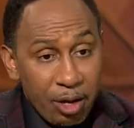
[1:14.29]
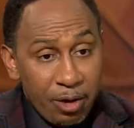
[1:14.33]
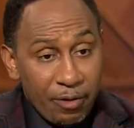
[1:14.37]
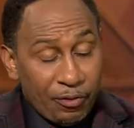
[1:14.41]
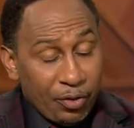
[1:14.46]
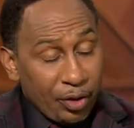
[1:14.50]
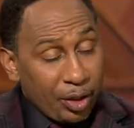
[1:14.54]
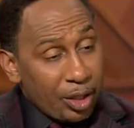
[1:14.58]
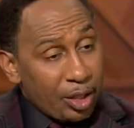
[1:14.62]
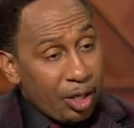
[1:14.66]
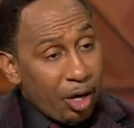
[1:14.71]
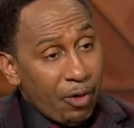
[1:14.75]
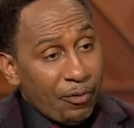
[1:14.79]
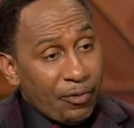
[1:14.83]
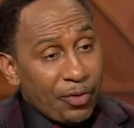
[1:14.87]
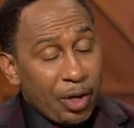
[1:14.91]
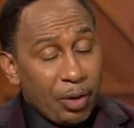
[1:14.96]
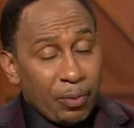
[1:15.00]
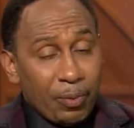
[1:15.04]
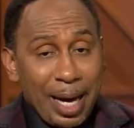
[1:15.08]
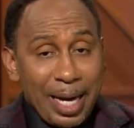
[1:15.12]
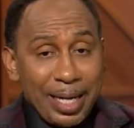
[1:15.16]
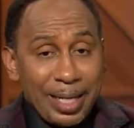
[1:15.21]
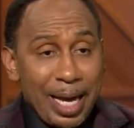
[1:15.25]

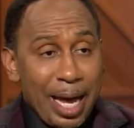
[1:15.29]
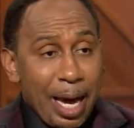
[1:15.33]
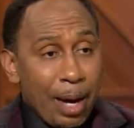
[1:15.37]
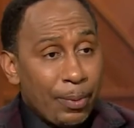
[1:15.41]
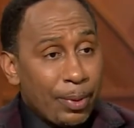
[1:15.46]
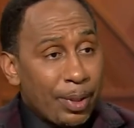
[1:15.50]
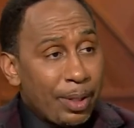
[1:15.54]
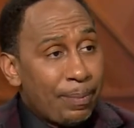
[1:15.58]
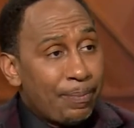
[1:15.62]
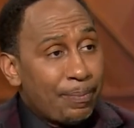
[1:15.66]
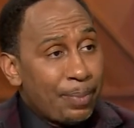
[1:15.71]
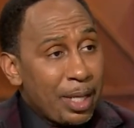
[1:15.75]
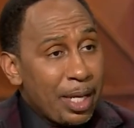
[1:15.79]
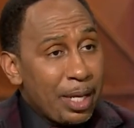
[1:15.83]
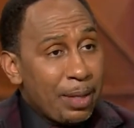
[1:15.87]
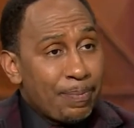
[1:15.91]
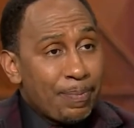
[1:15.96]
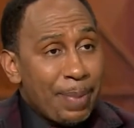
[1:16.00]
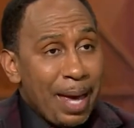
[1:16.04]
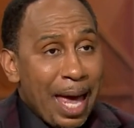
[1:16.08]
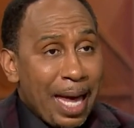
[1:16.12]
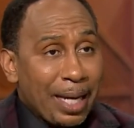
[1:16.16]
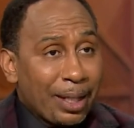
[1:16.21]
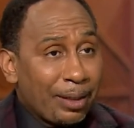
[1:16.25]
Philadelphia right now with
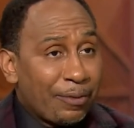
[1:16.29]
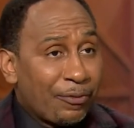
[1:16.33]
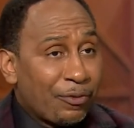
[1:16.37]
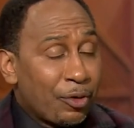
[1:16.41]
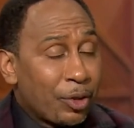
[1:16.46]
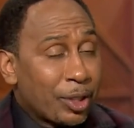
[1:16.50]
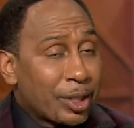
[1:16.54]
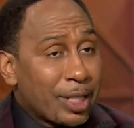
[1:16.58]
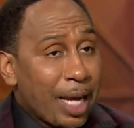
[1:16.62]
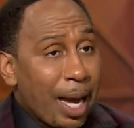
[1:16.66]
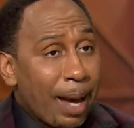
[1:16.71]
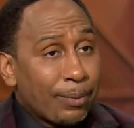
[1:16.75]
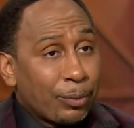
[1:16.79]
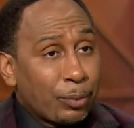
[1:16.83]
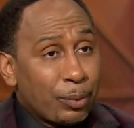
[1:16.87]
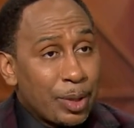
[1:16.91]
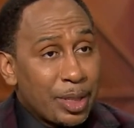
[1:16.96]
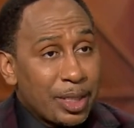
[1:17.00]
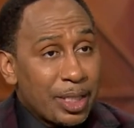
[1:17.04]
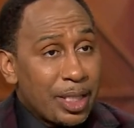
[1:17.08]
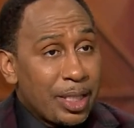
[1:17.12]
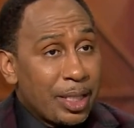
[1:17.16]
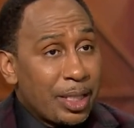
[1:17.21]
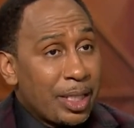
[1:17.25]
Embiid battling for a top
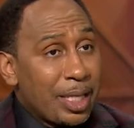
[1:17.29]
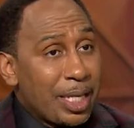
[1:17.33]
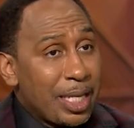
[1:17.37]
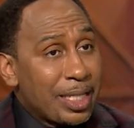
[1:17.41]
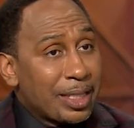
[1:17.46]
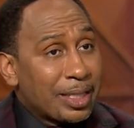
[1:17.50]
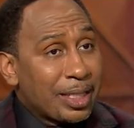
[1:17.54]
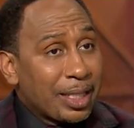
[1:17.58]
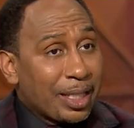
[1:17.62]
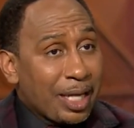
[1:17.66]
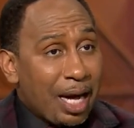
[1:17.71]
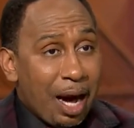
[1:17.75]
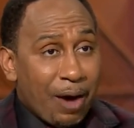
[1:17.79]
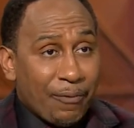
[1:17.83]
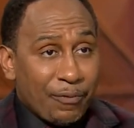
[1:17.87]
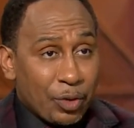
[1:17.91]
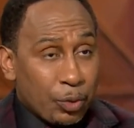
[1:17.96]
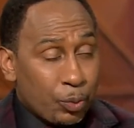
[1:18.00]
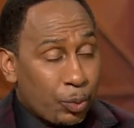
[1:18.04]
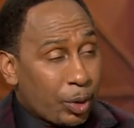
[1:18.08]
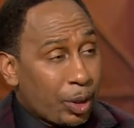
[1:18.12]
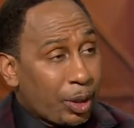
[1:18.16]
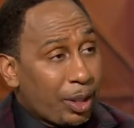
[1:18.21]
3 seed in the Eastern Conference with the